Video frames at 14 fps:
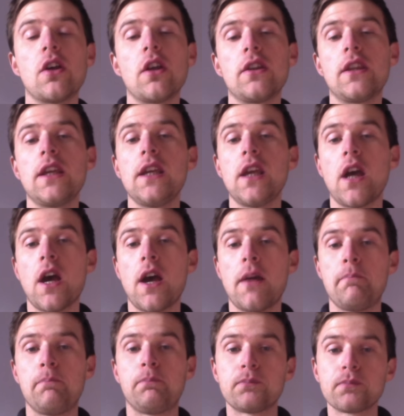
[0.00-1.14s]
the
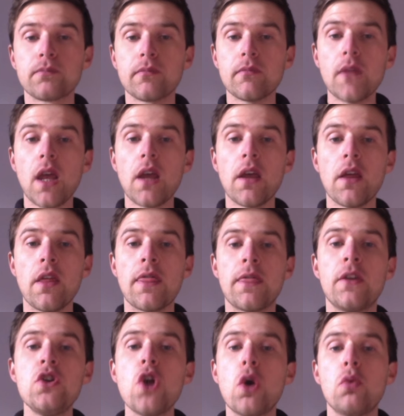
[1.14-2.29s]
um, the
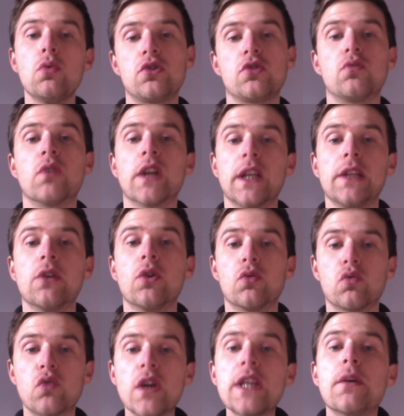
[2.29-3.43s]
notes really or the
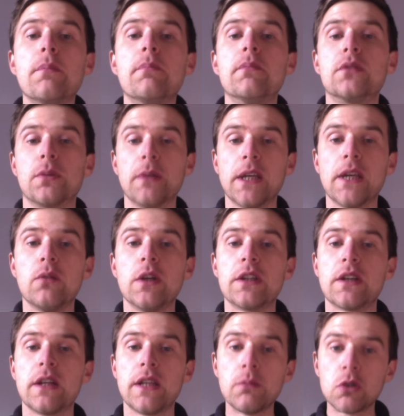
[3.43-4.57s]
rhythm to begin with,
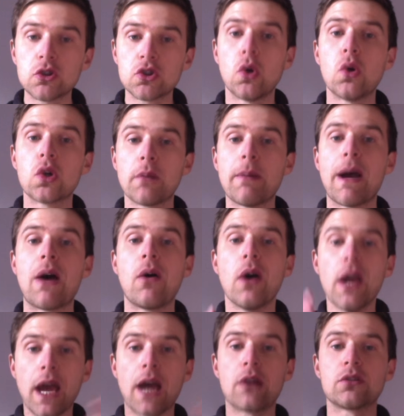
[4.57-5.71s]
and then we'll talk about
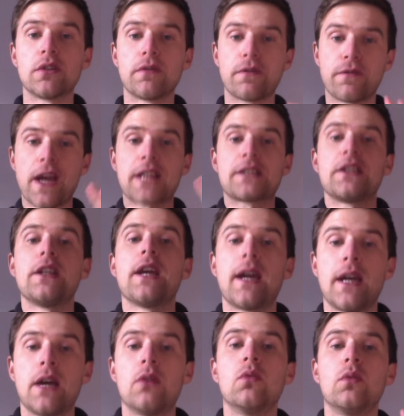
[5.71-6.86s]
how to fatten it
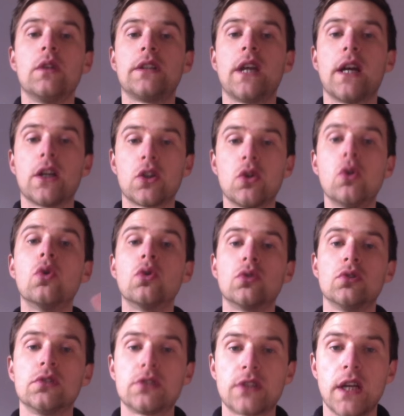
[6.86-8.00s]
out with that
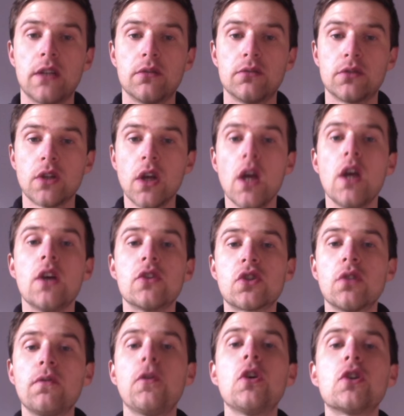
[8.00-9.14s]
chordal sound. So
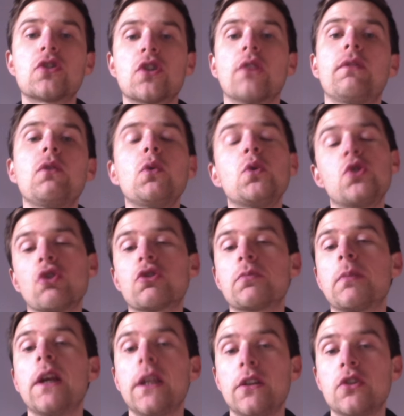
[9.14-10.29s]
first off, if you were just
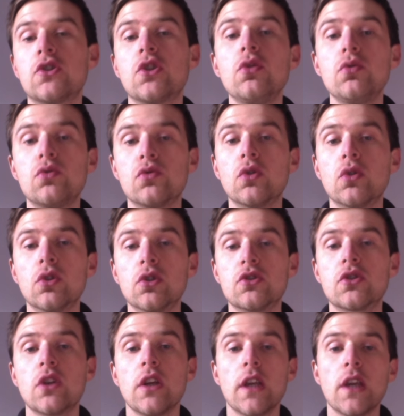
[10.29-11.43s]
playing the two
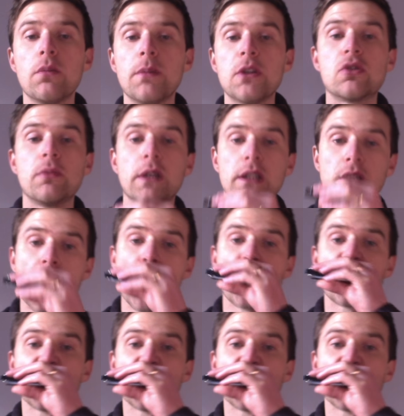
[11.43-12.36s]
draws, it would be something like